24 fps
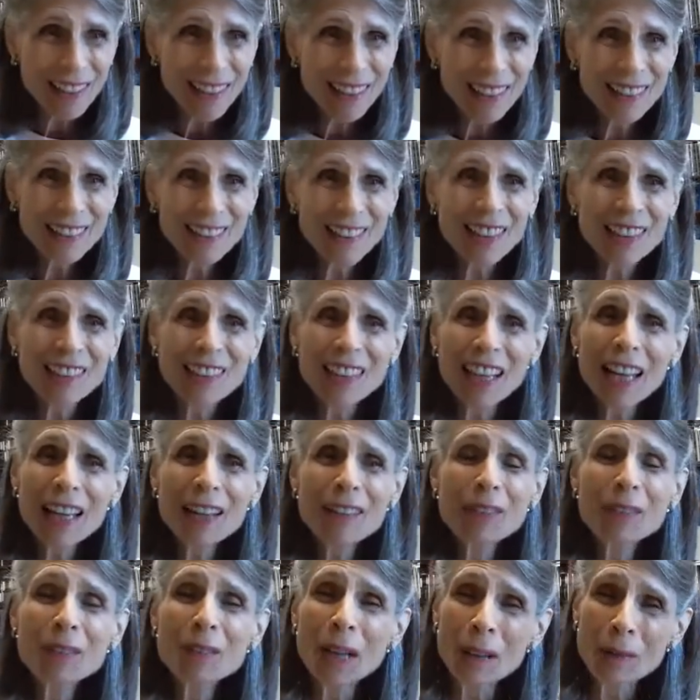is a day
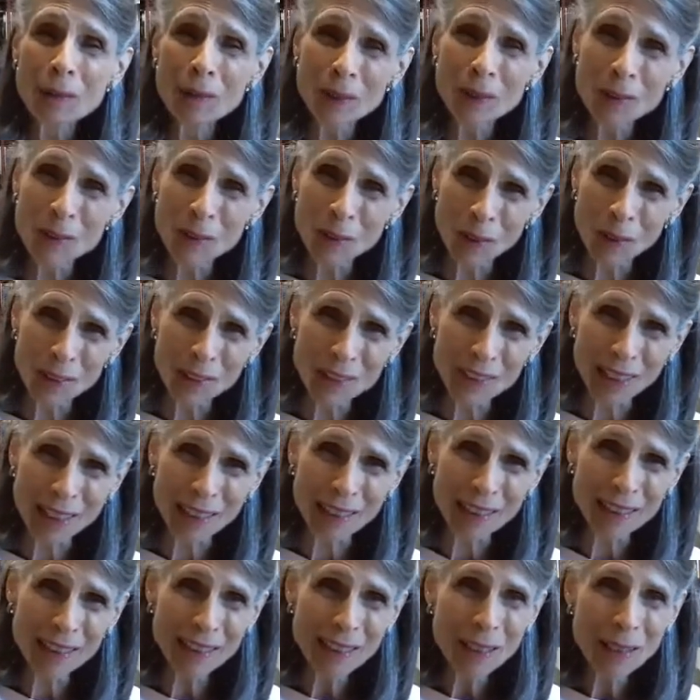of great
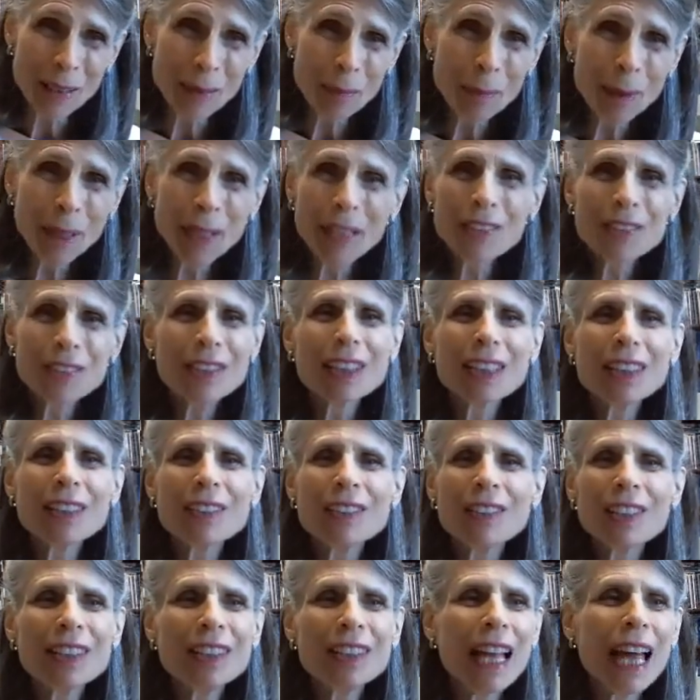rejoicing because it is
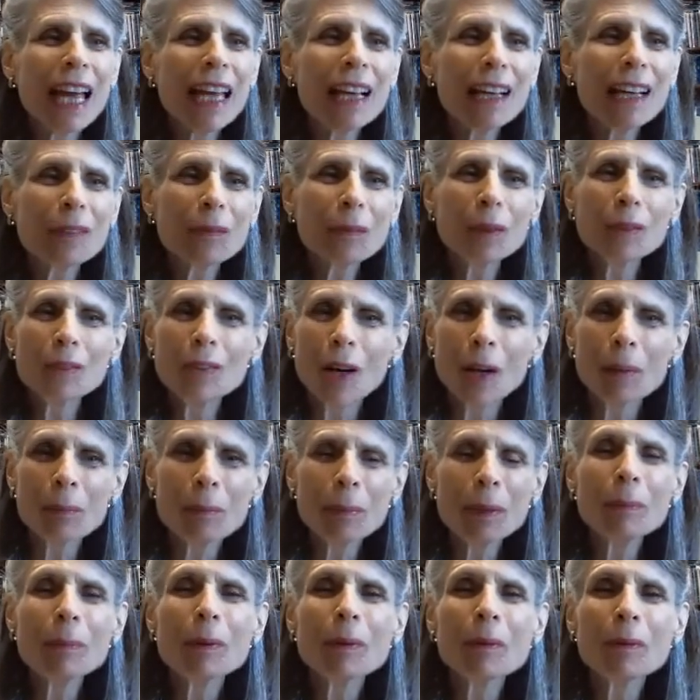the day on which our
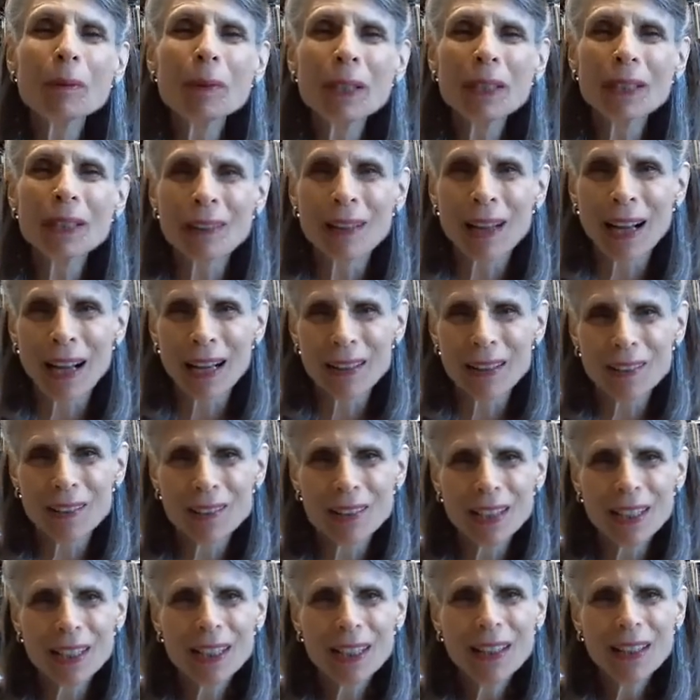people
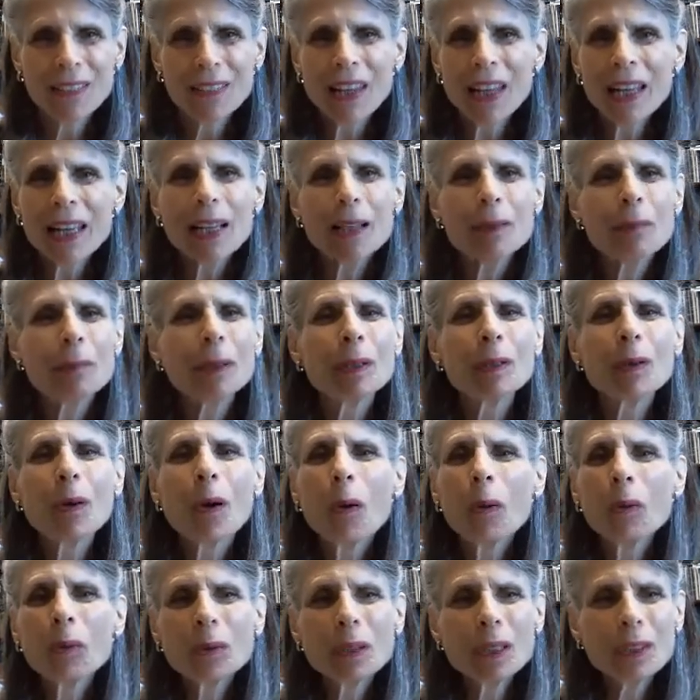realized they had been
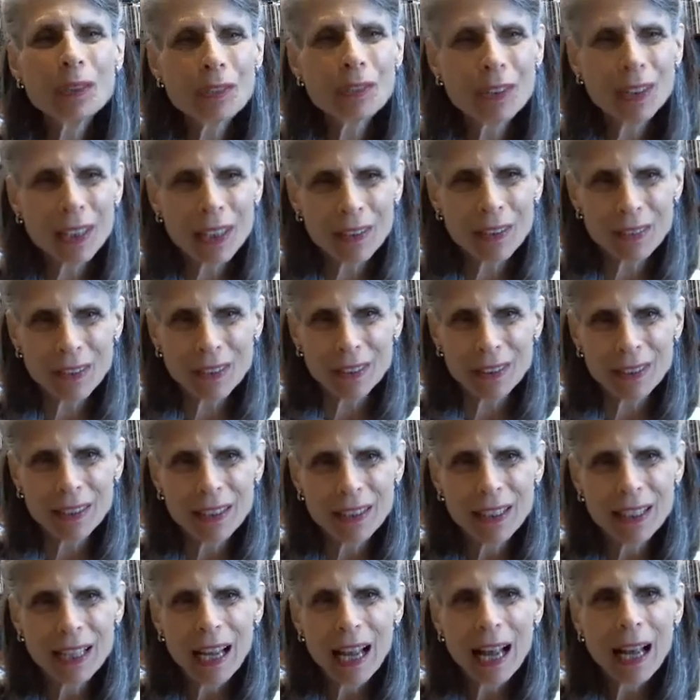wholly forgiven
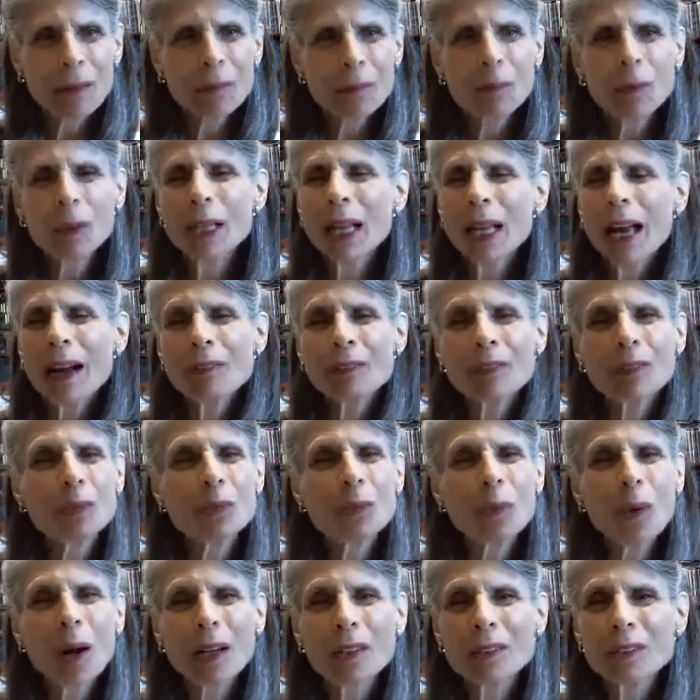and would have to
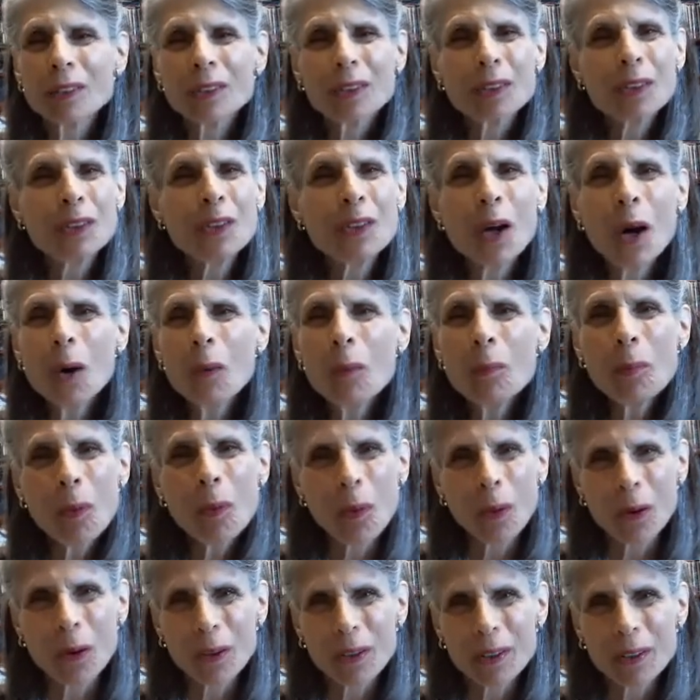wander no
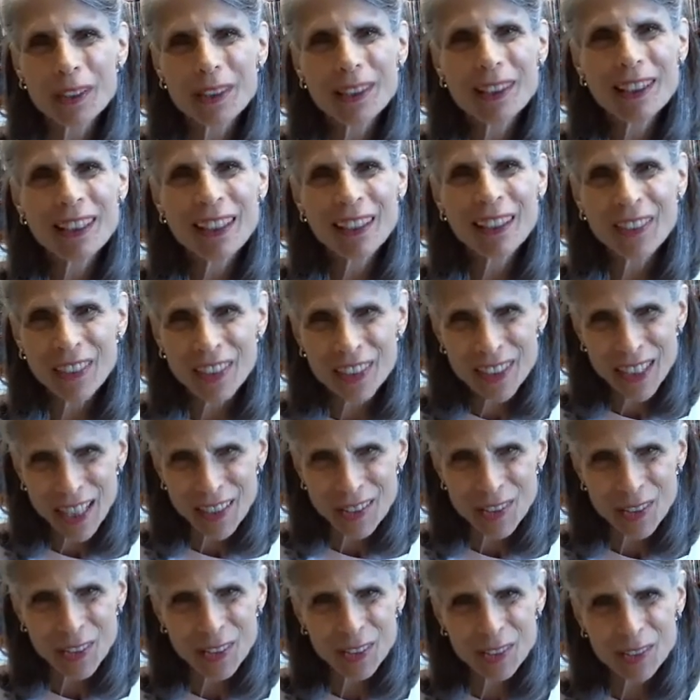more in the
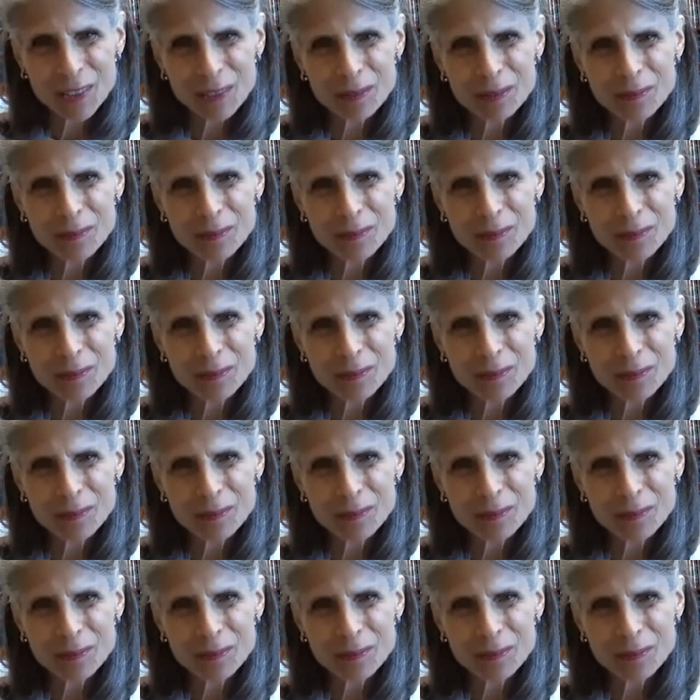desert.